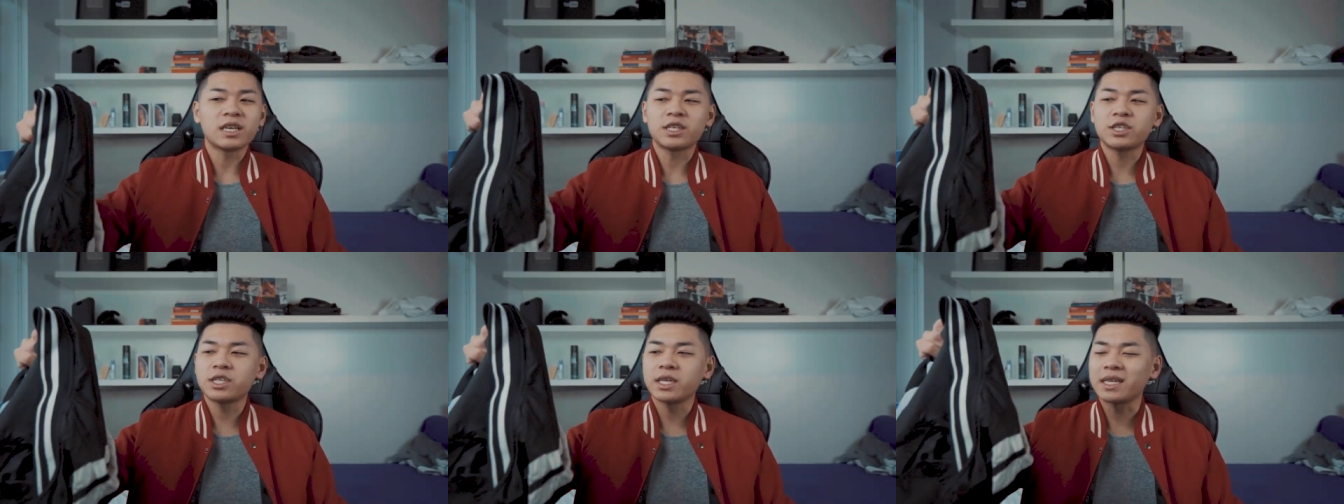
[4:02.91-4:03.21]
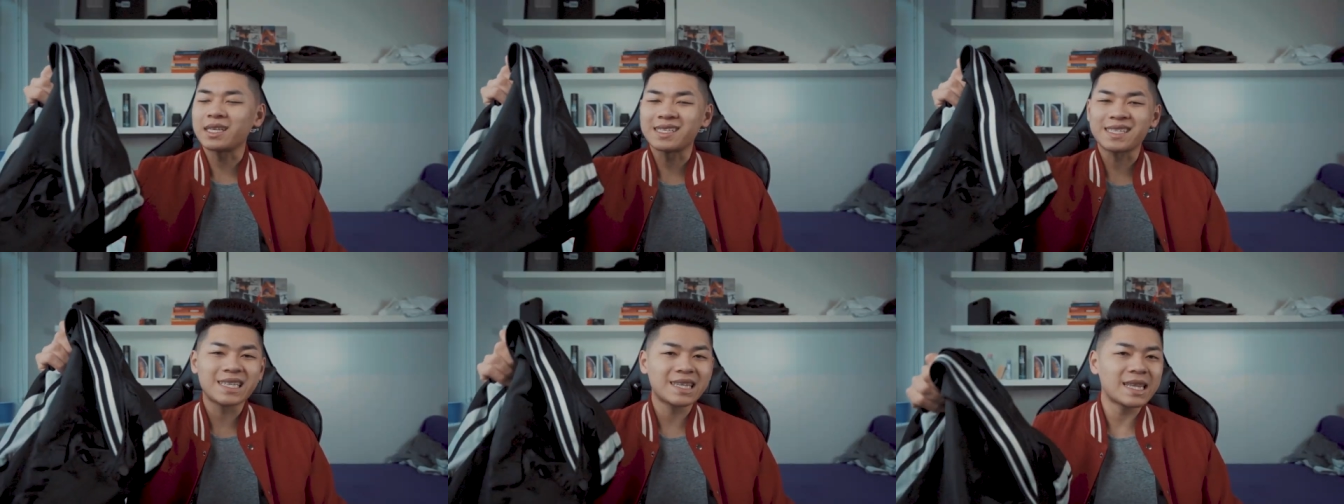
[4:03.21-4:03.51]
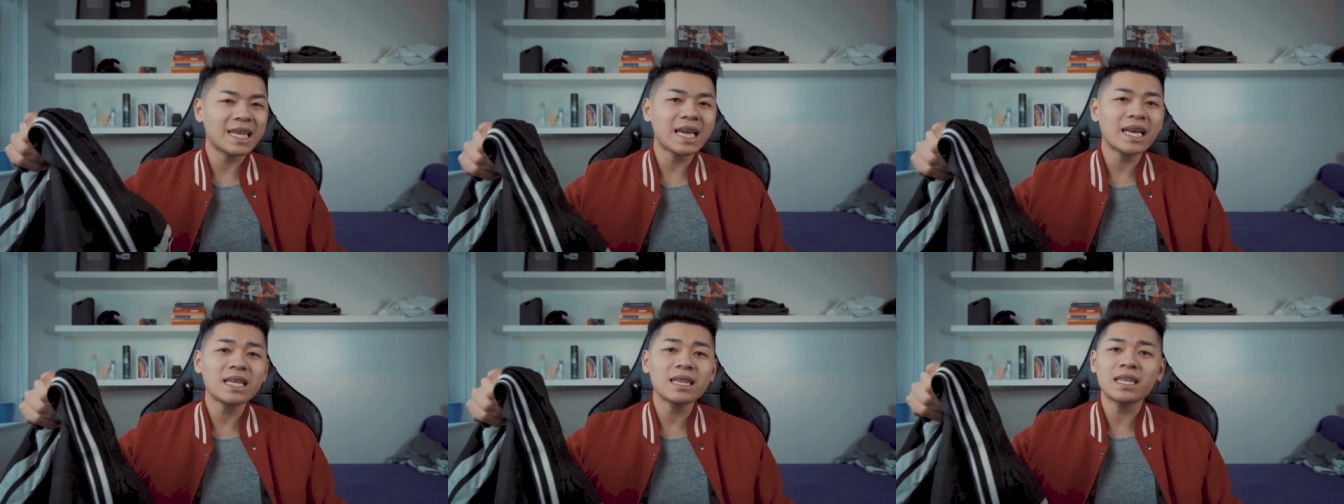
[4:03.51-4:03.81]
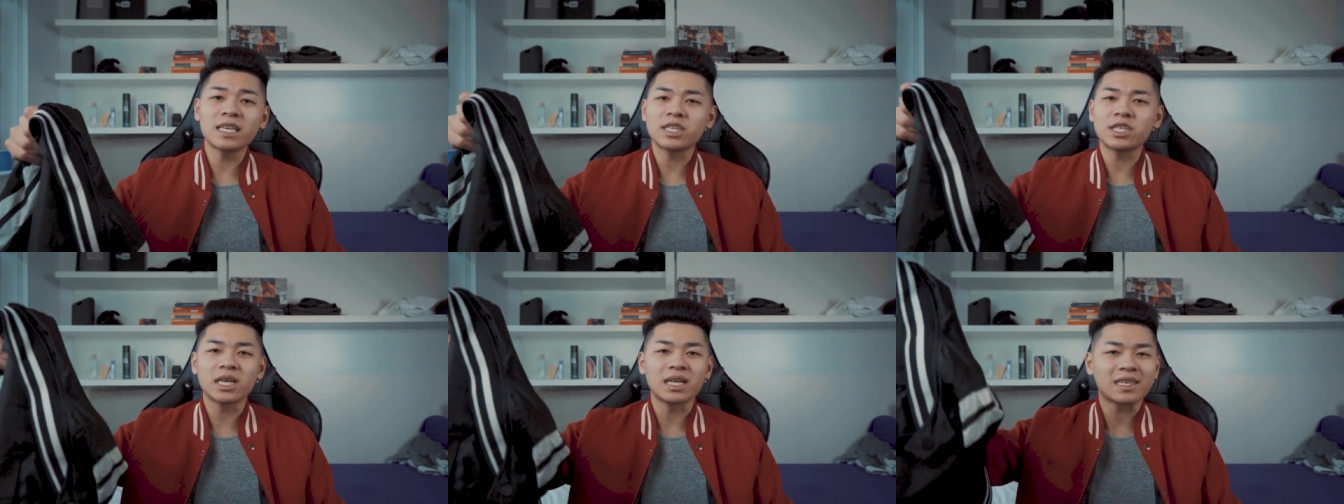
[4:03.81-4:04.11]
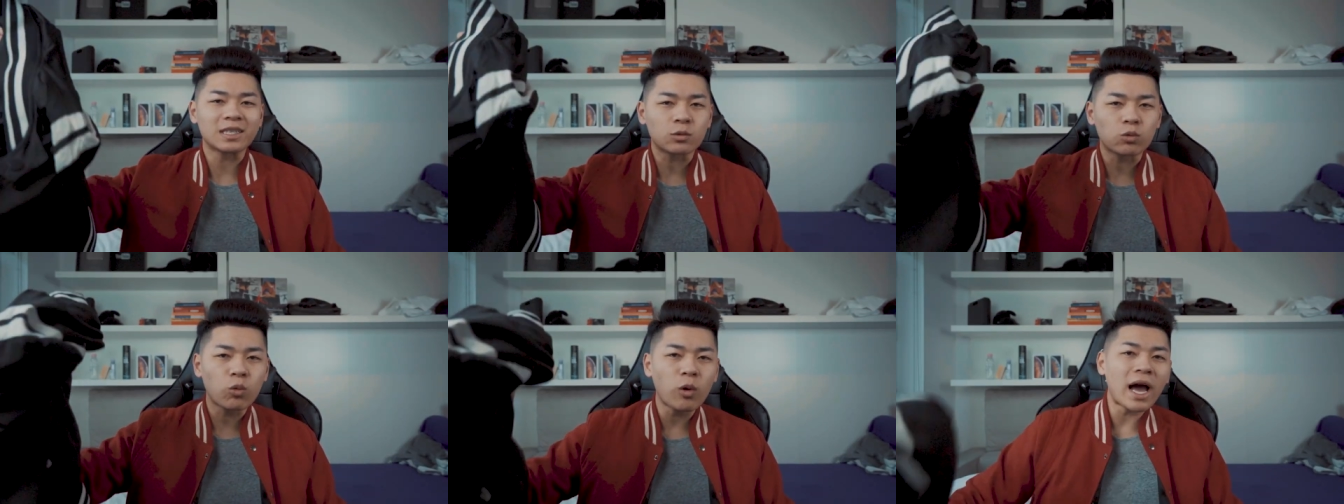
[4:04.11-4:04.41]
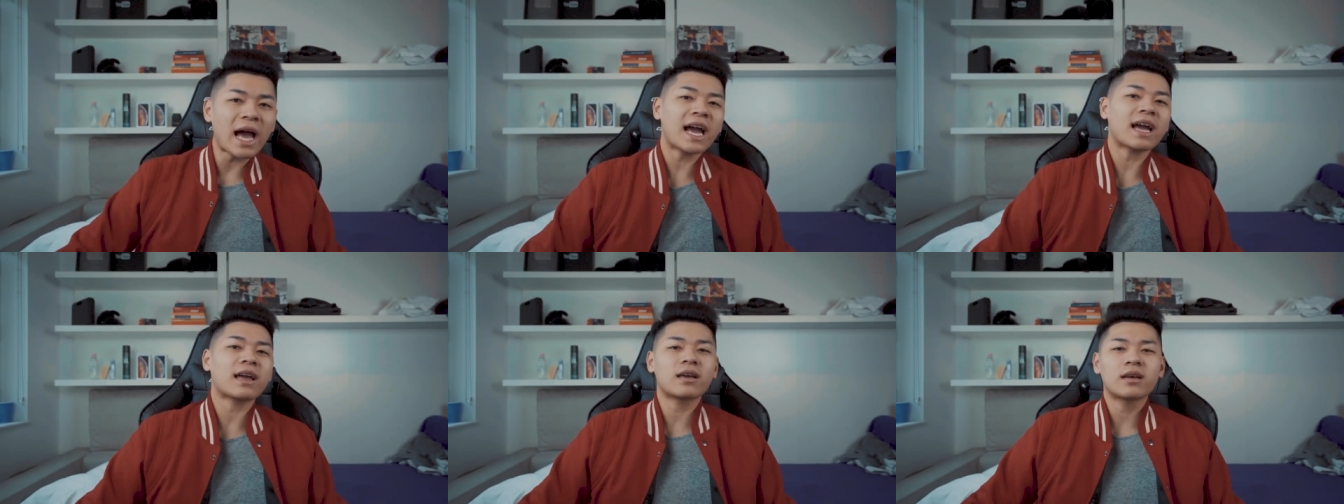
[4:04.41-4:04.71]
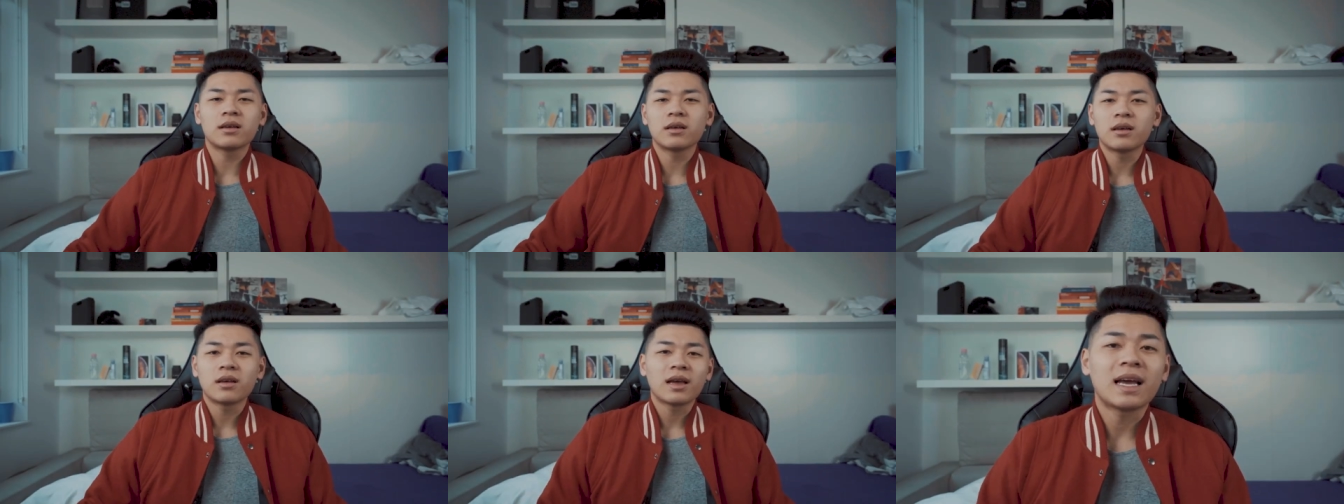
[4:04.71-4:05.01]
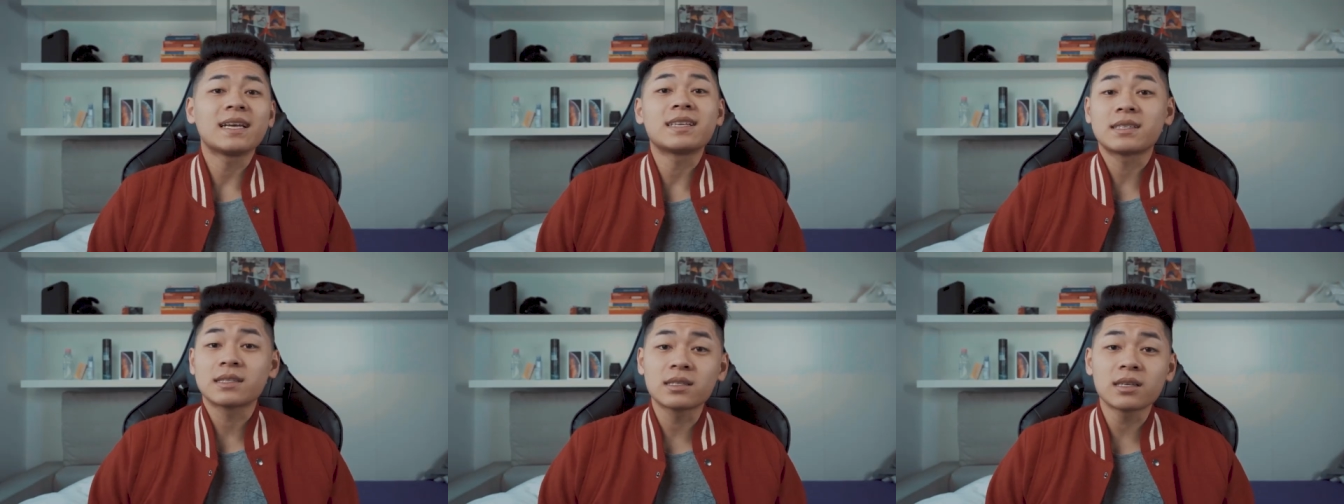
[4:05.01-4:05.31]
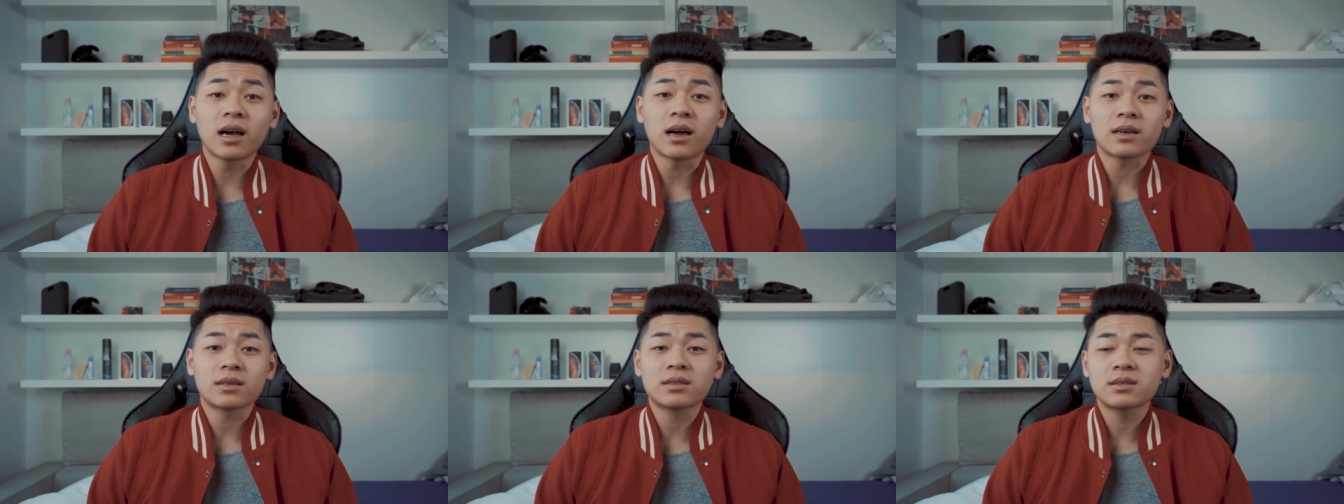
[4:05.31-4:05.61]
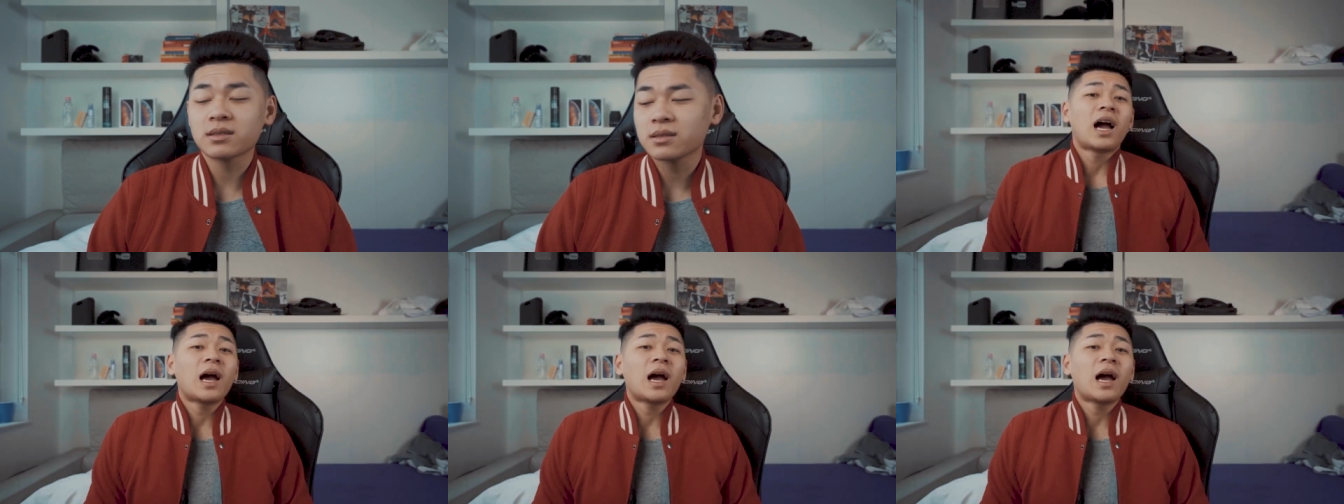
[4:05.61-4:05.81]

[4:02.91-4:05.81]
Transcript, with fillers: this shit is thin, this shit is whack, it sucks.